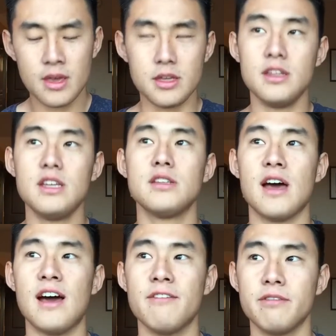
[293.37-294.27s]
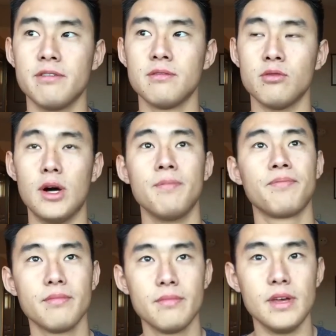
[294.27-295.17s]
you need to have,
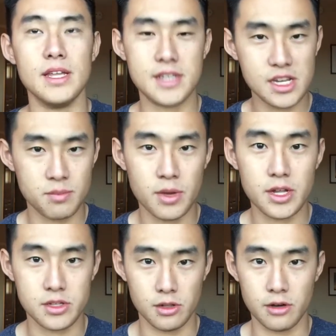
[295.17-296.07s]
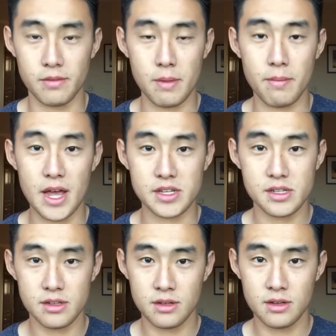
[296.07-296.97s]
it takes money to learn from the
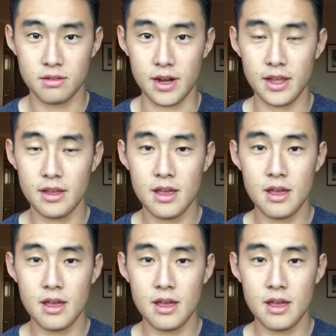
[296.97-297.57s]
best, right?